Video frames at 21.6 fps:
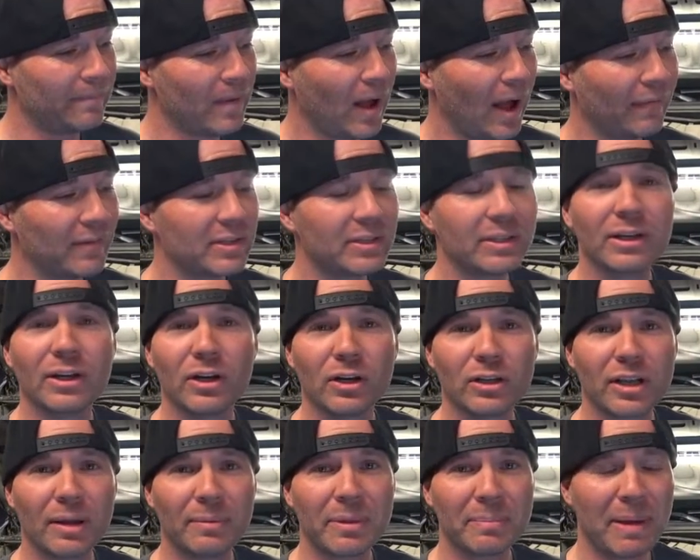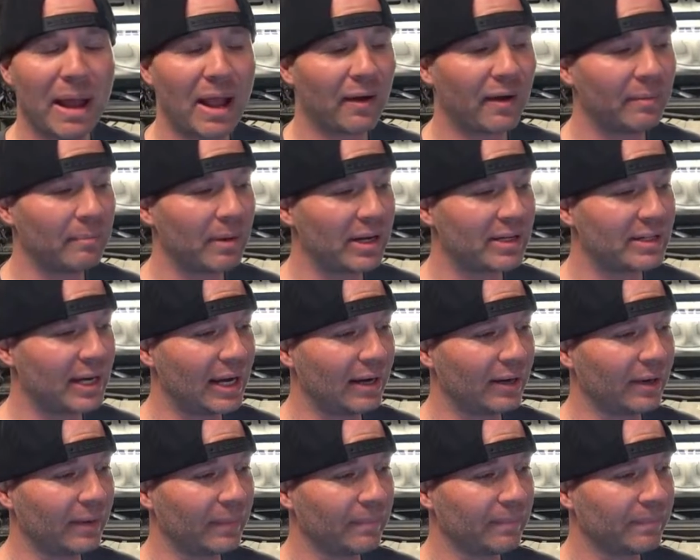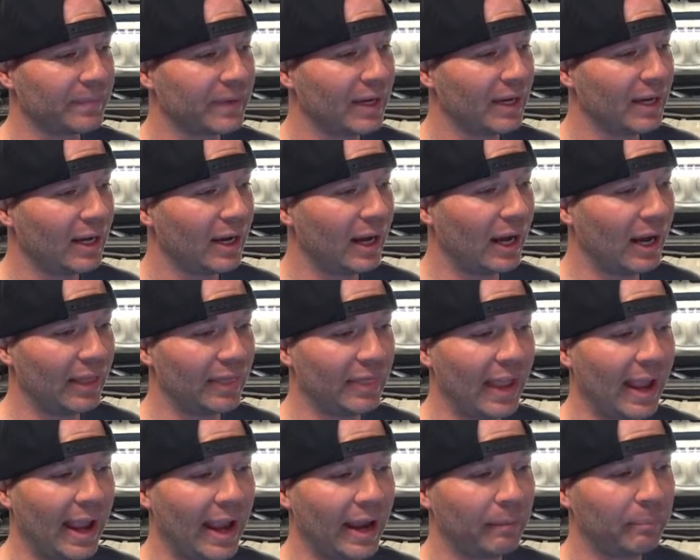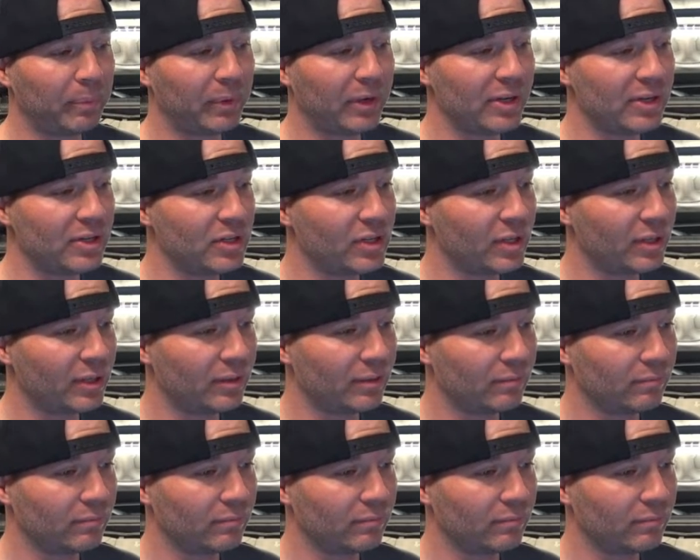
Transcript: obviously I hooked up the battery maintainer. The amperage